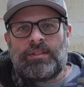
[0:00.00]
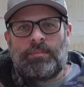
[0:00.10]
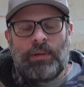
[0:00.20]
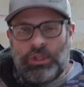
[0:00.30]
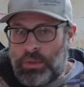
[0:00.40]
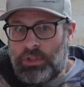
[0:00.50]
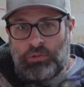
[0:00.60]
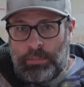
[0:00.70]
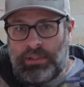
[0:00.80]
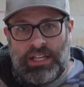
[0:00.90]
But you can
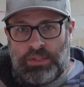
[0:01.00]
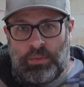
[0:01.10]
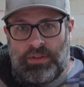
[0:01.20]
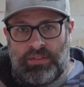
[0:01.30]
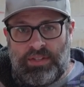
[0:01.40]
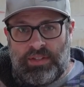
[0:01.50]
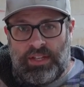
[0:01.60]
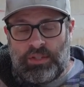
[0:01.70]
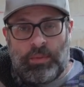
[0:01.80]
replace one of these things